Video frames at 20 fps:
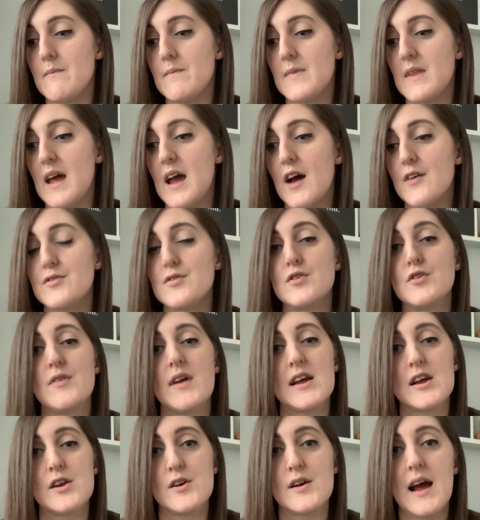they have to do
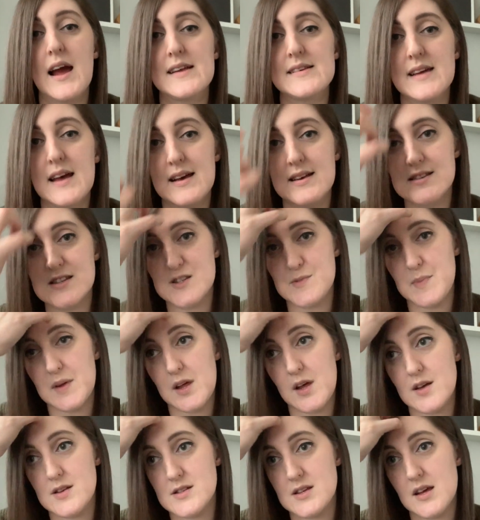regular eye tests
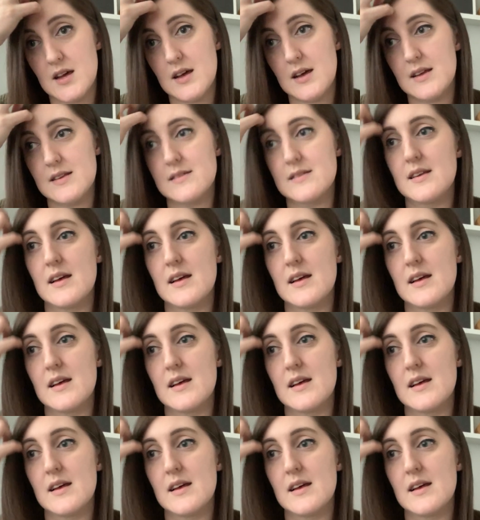because a